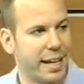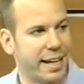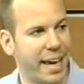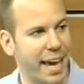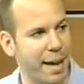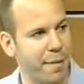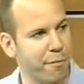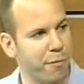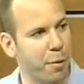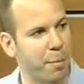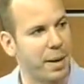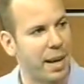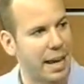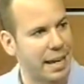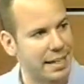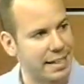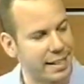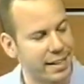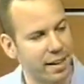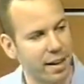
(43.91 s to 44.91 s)
it came from an
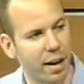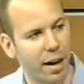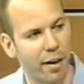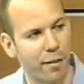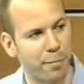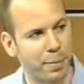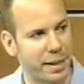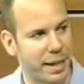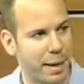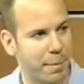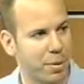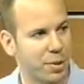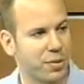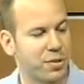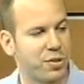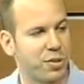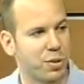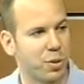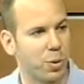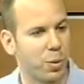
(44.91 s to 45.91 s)
idea of being
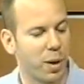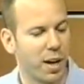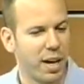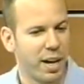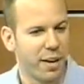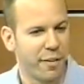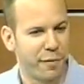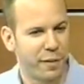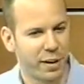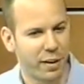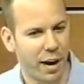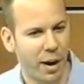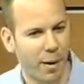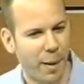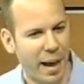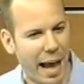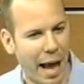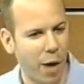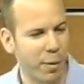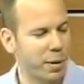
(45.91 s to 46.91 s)
able to figure
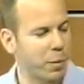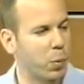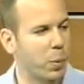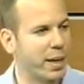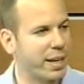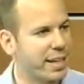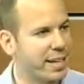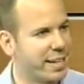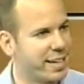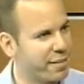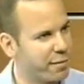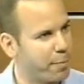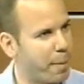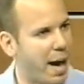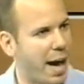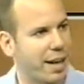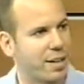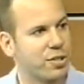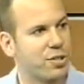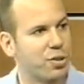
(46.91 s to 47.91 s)
out how can we give
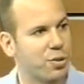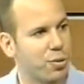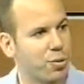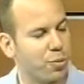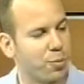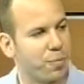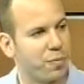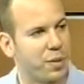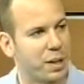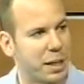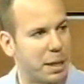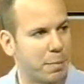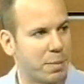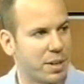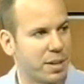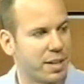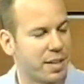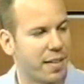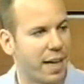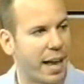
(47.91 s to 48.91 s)
back to the
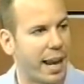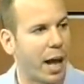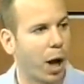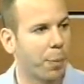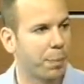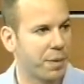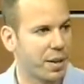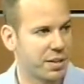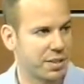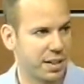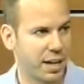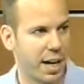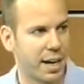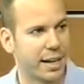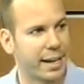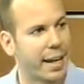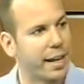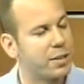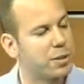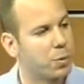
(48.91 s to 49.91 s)
community that helped us
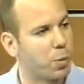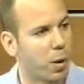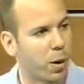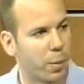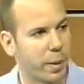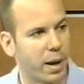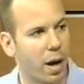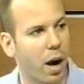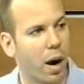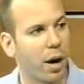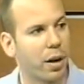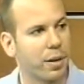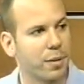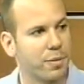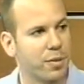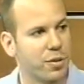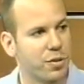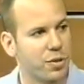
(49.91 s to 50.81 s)
kind of get to where we are.